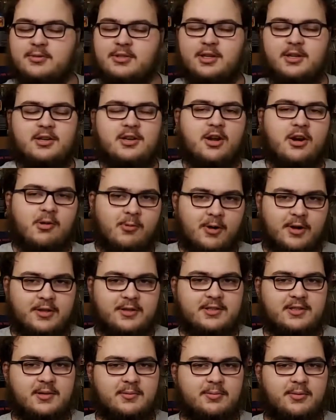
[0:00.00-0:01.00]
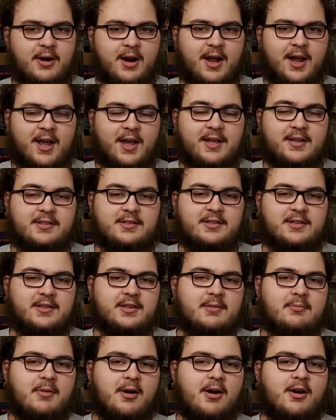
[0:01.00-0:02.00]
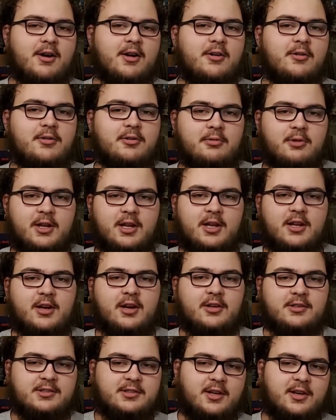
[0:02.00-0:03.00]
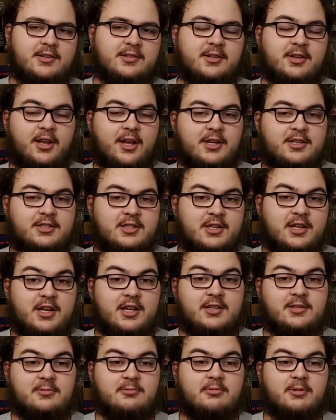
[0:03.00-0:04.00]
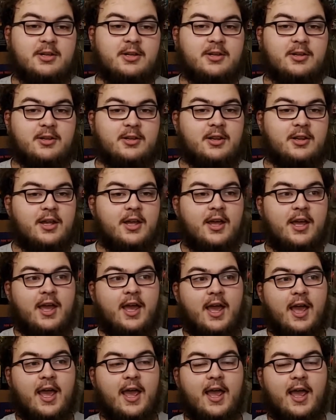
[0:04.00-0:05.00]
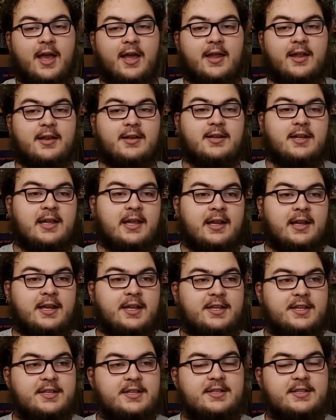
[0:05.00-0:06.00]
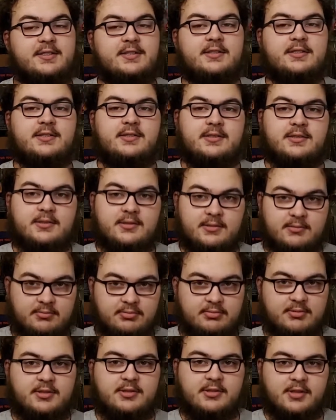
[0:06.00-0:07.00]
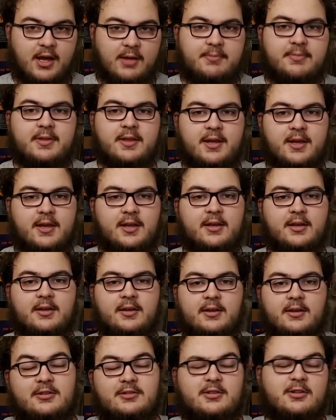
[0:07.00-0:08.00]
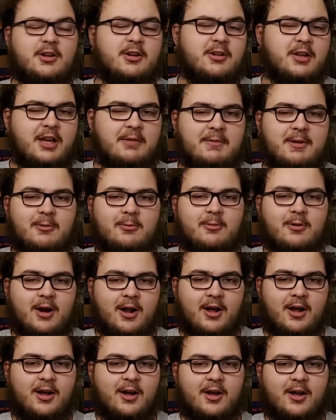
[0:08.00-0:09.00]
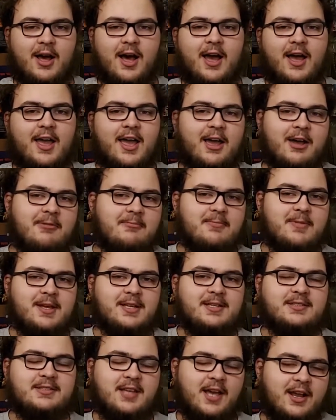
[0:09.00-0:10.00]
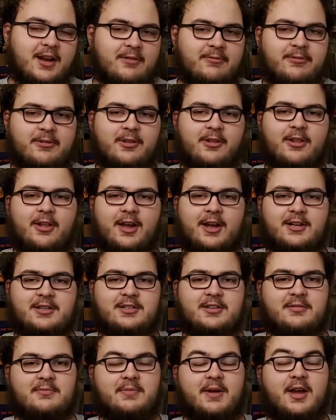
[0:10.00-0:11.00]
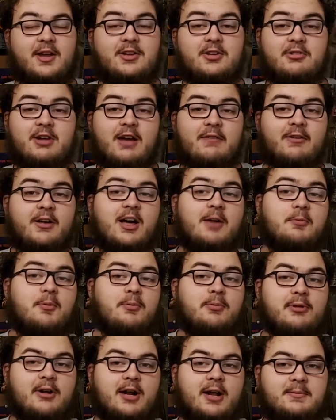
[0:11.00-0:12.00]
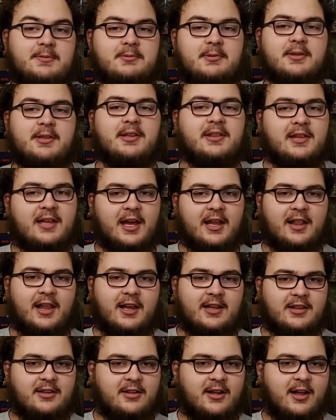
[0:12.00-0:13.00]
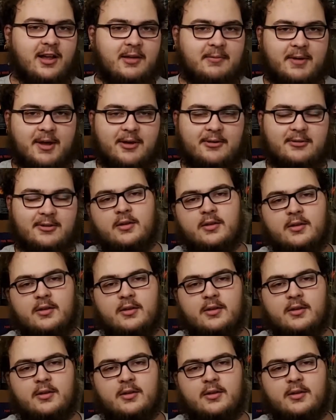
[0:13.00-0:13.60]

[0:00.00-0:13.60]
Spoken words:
to no one's surprise, the Mario 3D All-Stars collection is real, and it is something. So don't get me wrong, I am excited for the collection, but I do have a couple problems with it that I'd like to talk about.